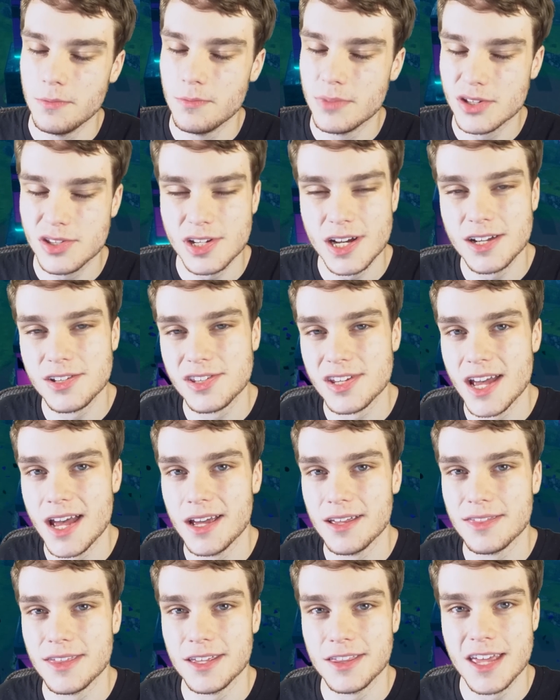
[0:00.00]
besides that,
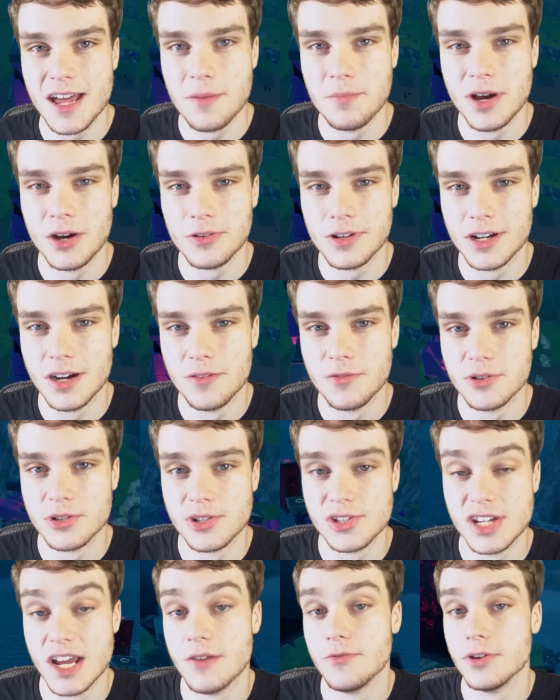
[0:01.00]
I think that about
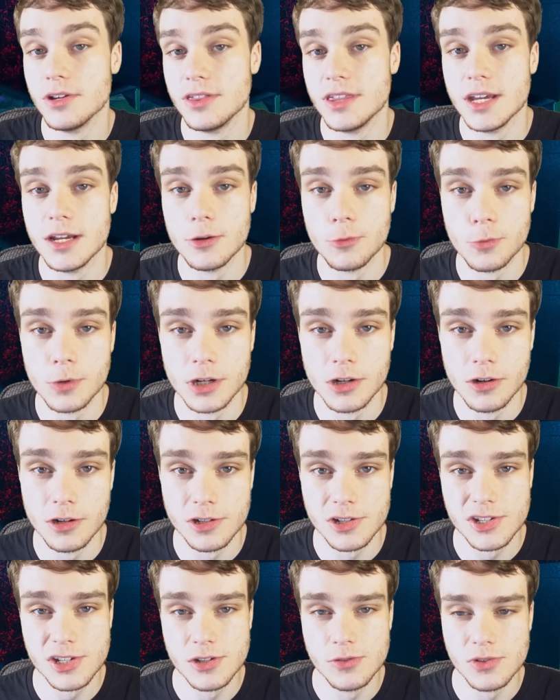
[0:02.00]
covers everything in
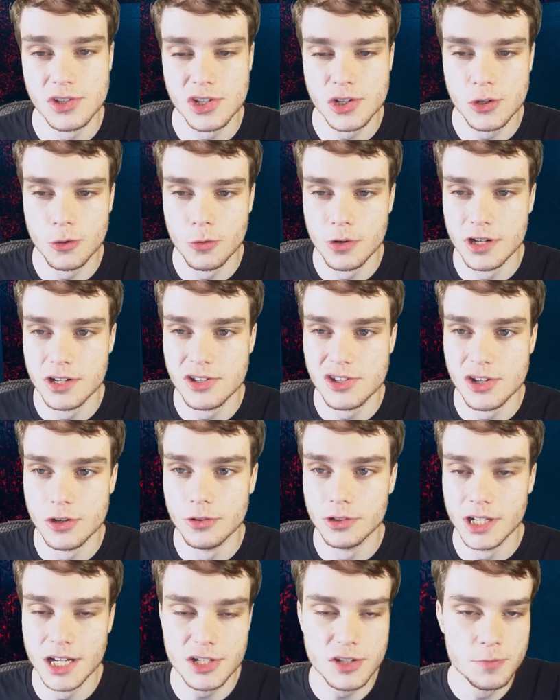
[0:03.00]
regards to story,
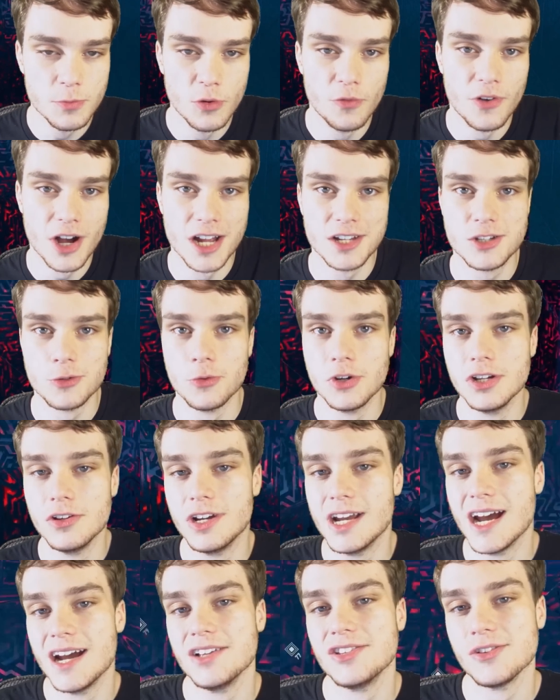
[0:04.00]
so let's move on to what you
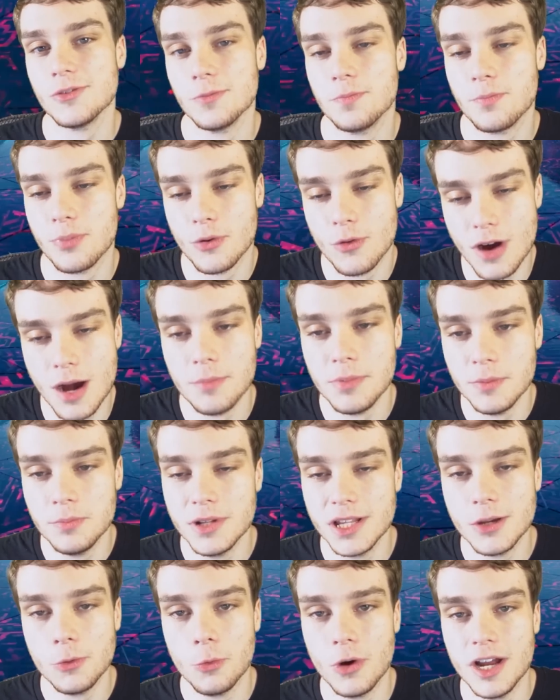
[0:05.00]
guys are
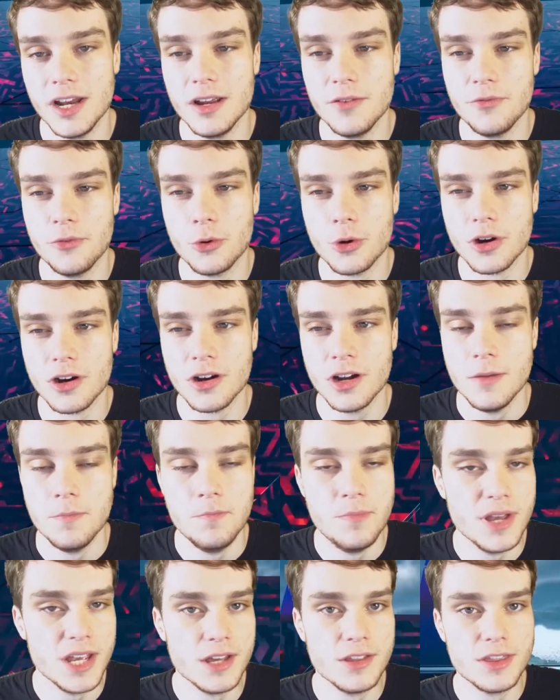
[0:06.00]
probably waiting for,
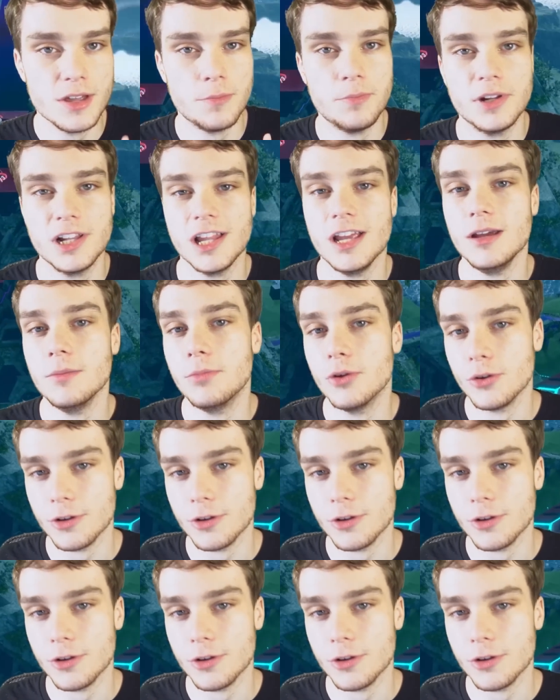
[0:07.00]
being the playable